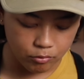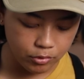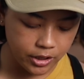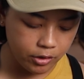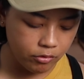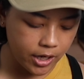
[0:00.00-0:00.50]

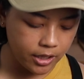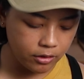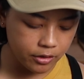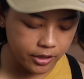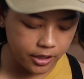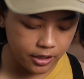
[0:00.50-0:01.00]
really great
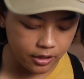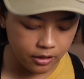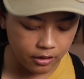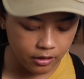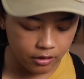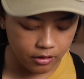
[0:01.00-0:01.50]

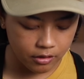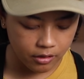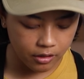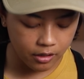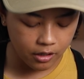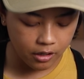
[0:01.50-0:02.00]
looking.
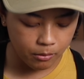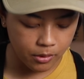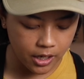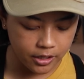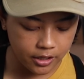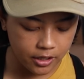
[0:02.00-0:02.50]

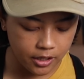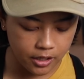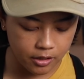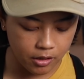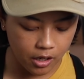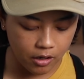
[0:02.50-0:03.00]
I did
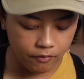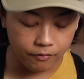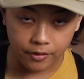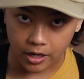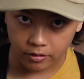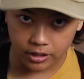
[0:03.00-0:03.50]
it
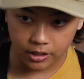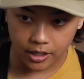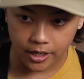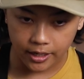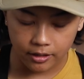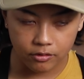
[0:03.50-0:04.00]
very
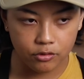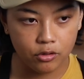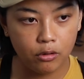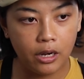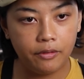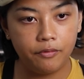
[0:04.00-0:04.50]
light,
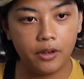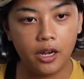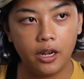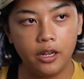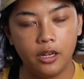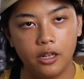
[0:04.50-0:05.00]
so
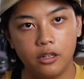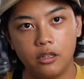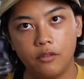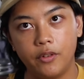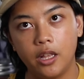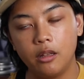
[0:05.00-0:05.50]
I
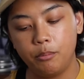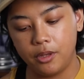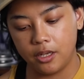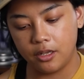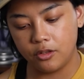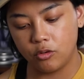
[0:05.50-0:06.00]
developed
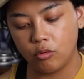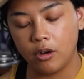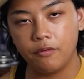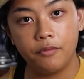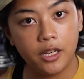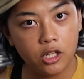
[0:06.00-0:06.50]
this, or I
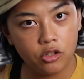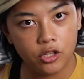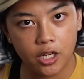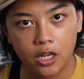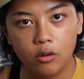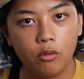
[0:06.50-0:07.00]
finished
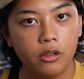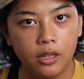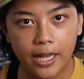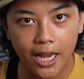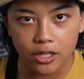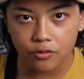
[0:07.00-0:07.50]
it, or the
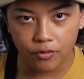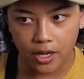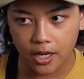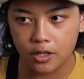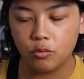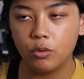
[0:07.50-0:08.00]
last
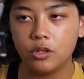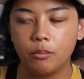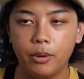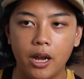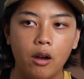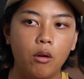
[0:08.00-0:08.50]
phase was
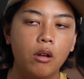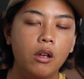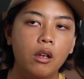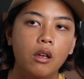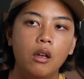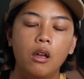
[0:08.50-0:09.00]
about
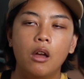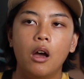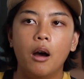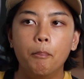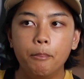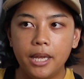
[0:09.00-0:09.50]

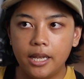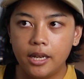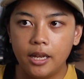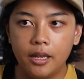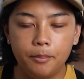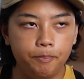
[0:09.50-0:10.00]
a
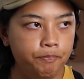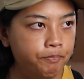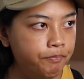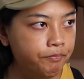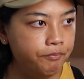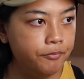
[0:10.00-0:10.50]
minute
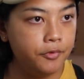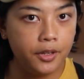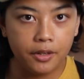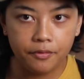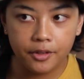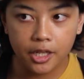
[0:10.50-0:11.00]

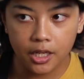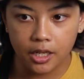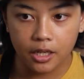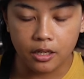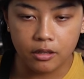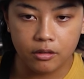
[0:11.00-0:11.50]

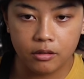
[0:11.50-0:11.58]
50,